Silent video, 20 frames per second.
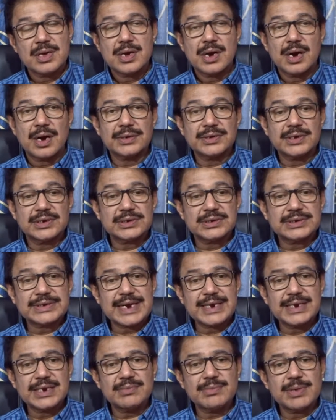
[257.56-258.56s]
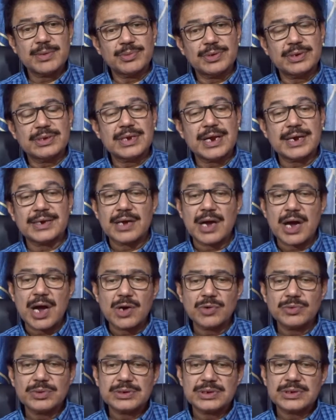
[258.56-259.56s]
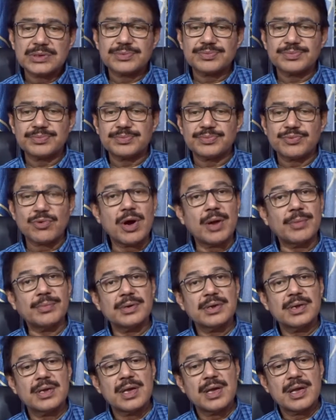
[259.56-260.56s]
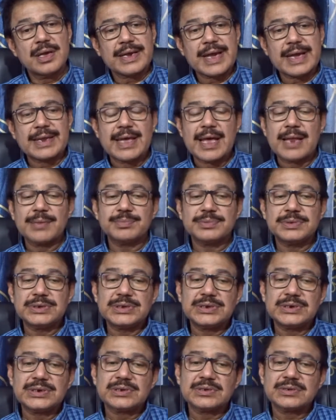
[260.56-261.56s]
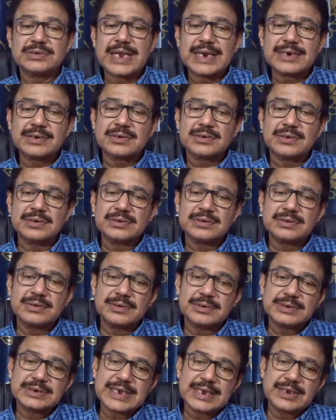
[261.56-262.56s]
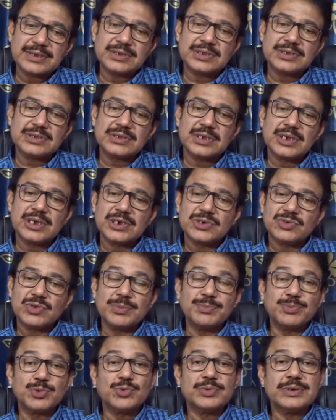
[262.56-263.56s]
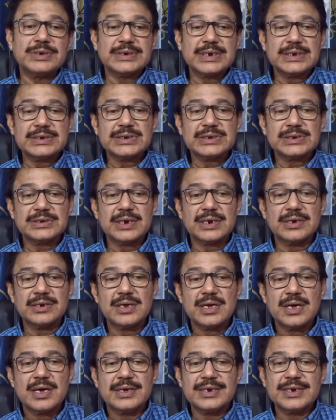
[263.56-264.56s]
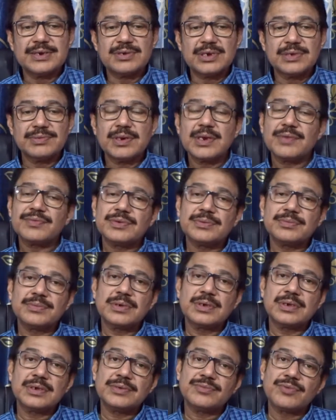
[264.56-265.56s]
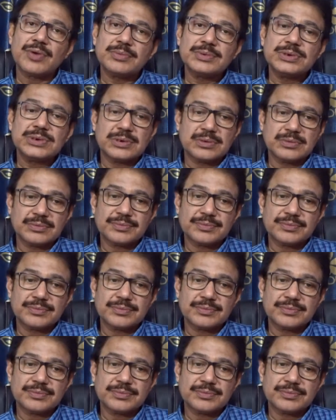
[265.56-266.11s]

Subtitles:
Understanding memory and how it is formed can help teachers select strategies to improve retention and retrieval of information.